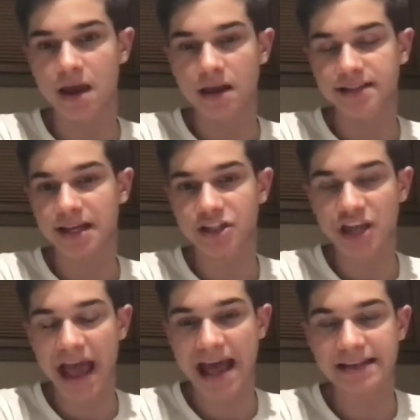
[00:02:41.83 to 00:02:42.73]
such
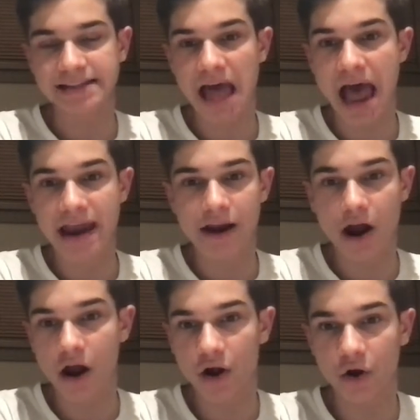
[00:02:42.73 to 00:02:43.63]
as
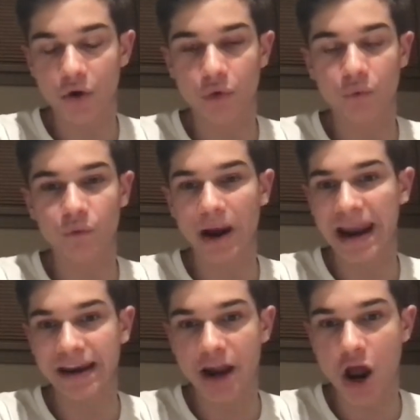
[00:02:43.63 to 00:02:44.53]
Idaho,
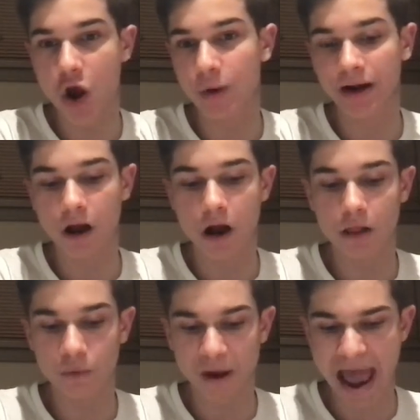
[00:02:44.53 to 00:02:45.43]
Reno, and
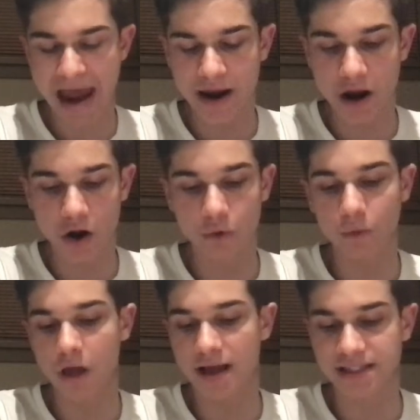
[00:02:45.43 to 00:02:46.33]

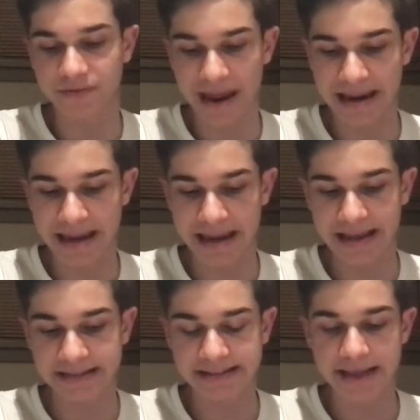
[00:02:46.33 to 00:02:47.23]
Colorado, Las
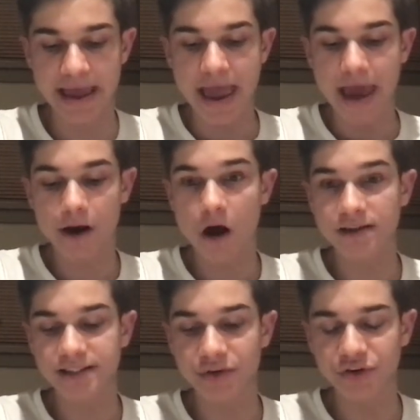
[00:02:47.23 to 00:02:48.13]
Vegas, and
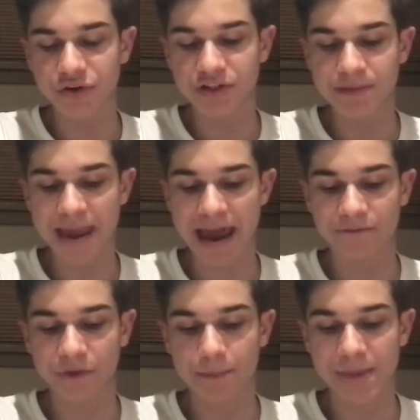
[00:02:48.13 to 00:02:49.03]
also new
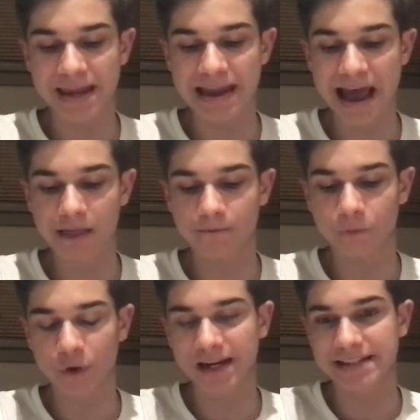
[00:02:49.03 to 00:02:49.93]
demand from big
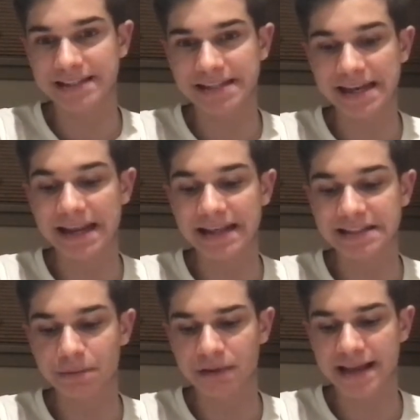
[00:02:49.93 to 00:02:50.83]
Californian cities
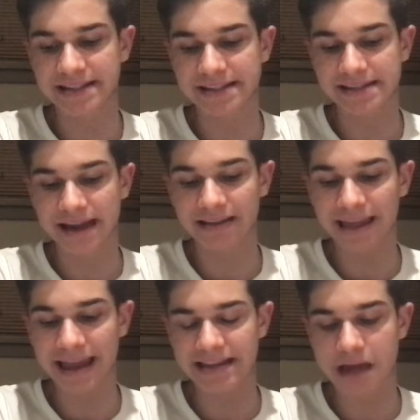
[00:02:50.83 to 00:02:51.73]
to places like
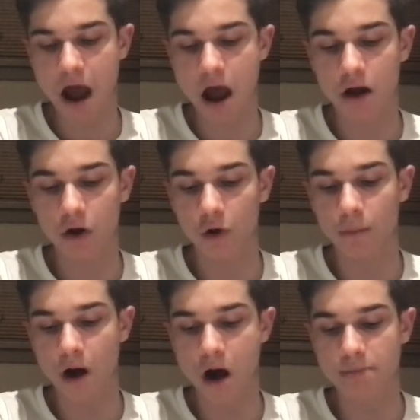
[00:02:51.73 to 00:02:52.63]
Lake Tahoe,
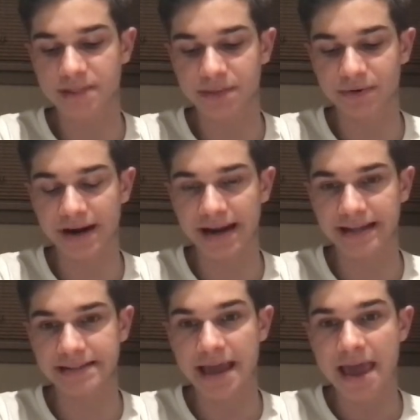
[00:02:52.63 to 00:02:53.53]
Palm
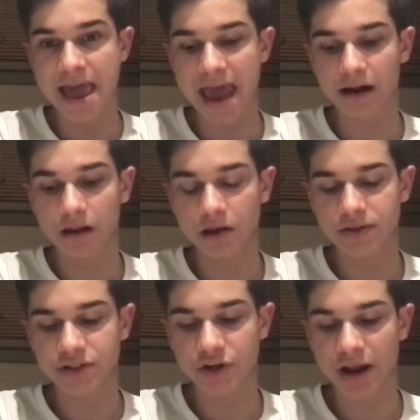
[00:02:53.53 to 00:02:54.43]
Springs, and
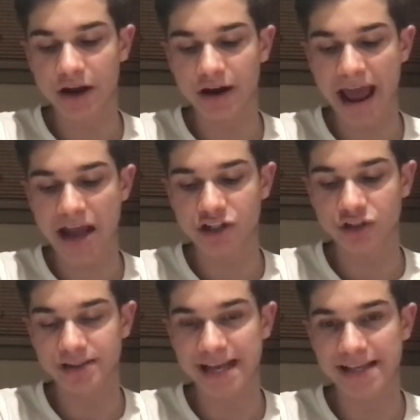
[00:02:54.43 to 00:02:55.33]
closer
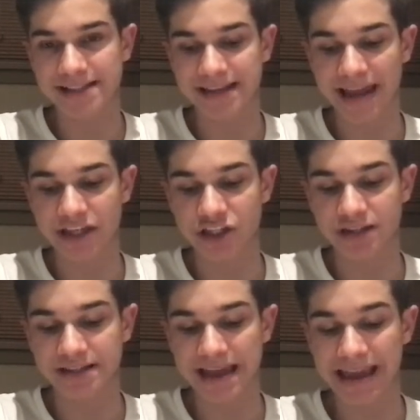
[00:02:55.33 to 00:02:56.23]
international
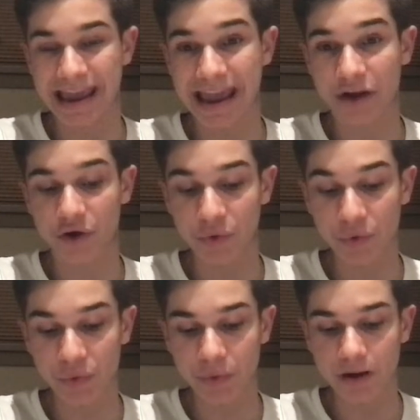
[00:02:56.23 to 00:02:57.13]
destinations like
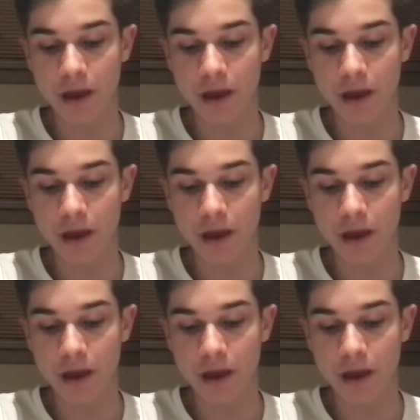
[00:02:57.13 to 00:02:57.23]
Cancun.